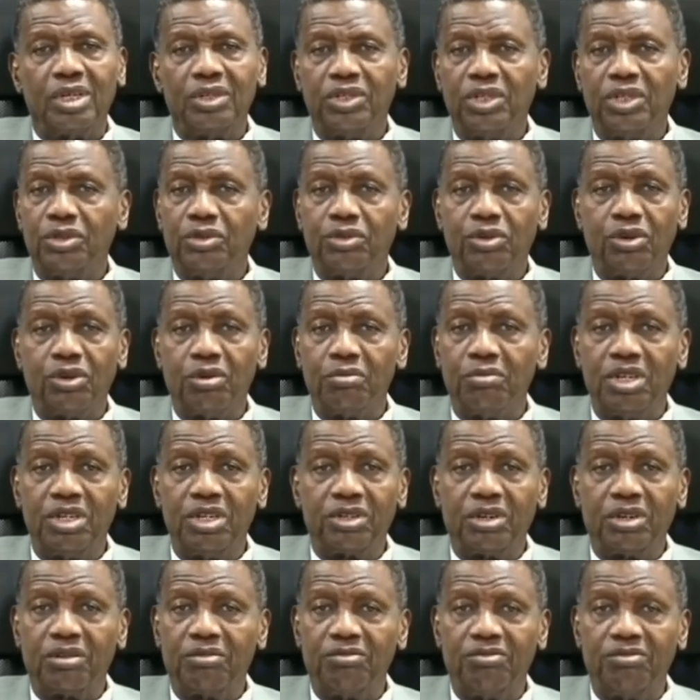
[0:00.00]
And she told
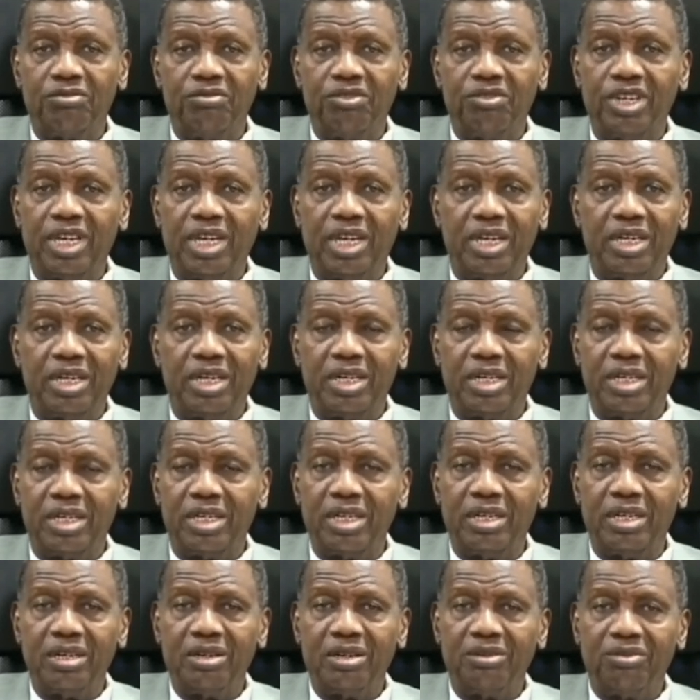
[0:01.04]
me some
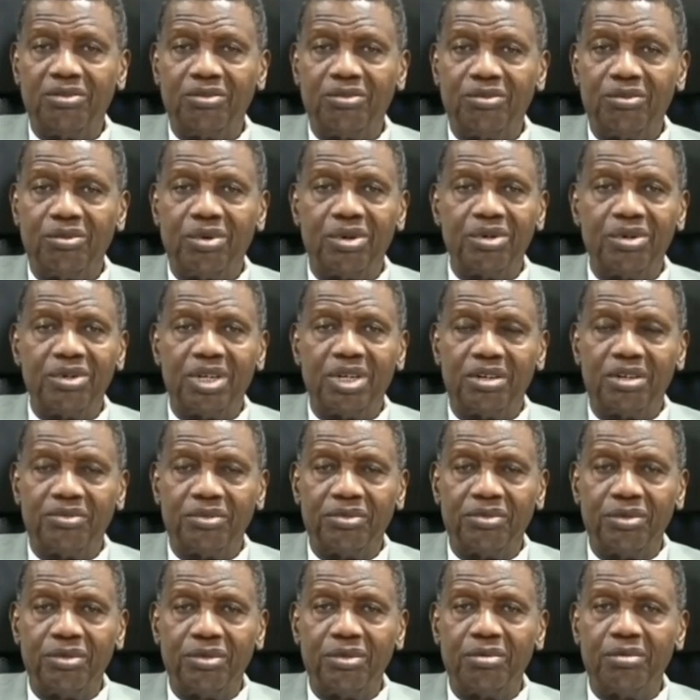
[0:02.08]
very
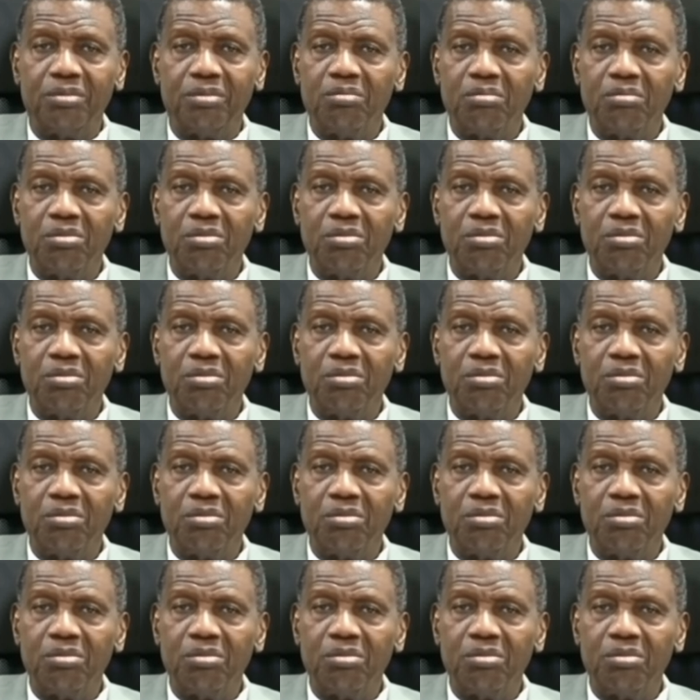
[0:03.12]
wonderful,